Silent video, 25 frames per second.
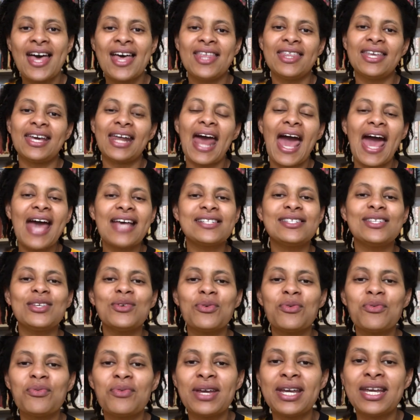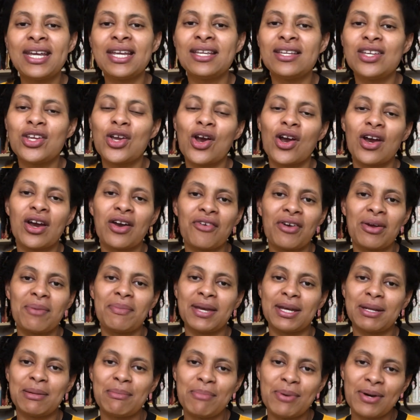that as you read your
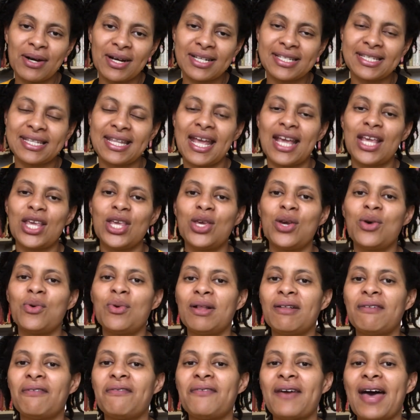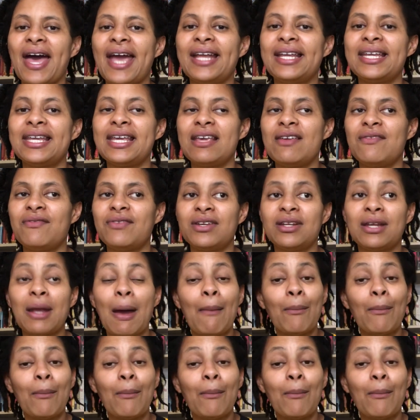Caribbean books that you will find even